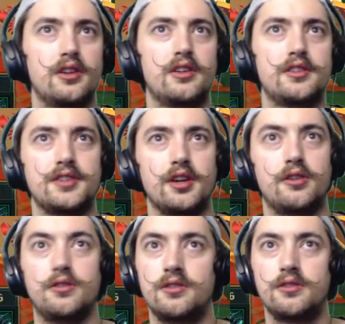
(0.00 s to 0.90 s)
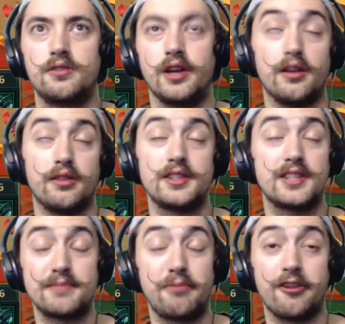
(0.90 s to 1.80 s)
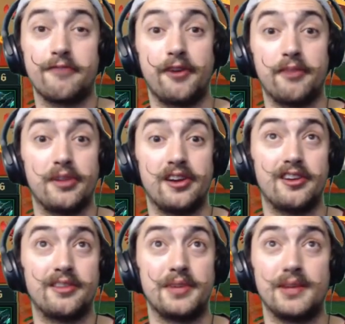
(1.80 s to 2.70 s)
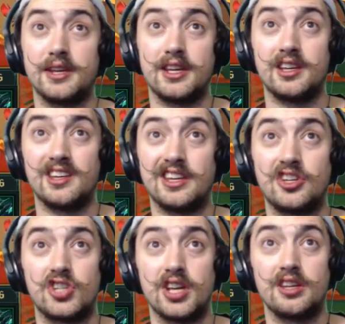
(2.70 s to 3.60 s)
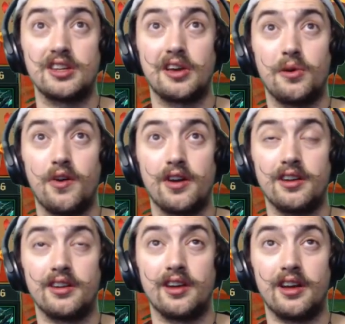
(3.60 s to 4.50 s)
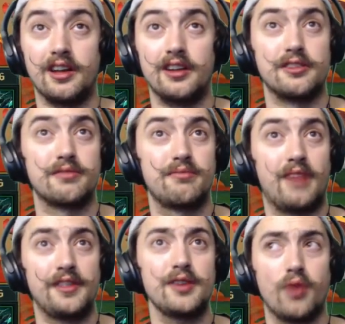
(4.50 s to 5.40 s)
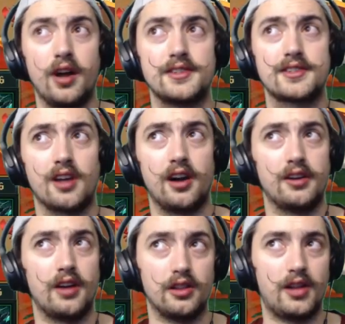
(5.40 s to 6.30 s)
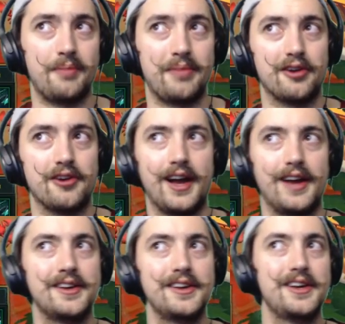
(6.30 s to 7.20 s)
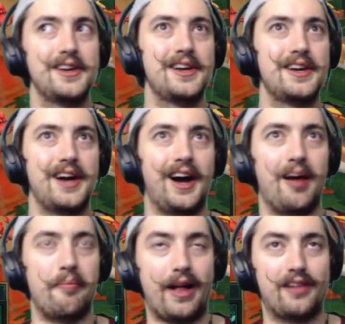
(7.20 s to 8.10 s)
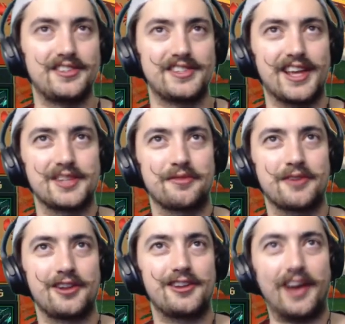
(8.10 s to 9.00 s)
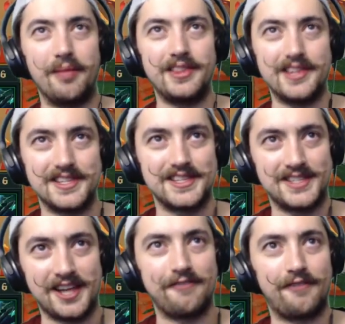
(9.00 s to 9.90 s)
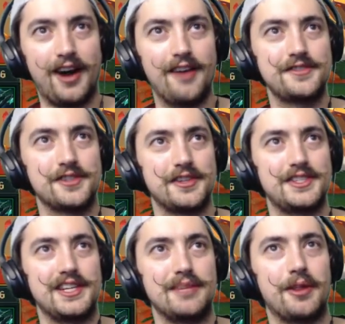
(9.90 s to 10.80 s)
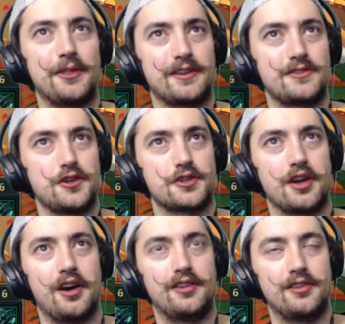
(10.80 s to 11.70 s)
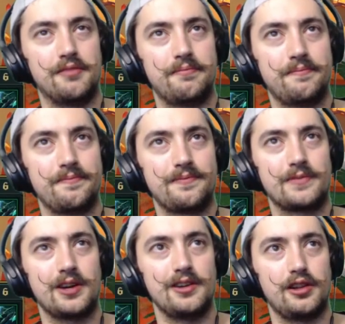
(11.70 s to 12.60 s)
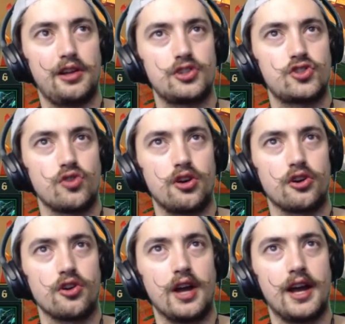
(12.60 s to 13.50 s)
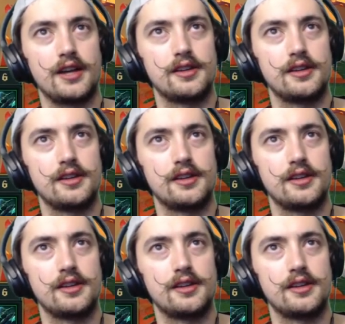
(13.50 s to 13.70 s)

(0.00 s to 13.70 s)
So yeah, that's part of the fun of playing on the PBE. Each day you go on, and I think Riot's gotten a lot better at balancing as we've gone along. I mean, this is set 5, so the team I think has just gotten a lot stronger at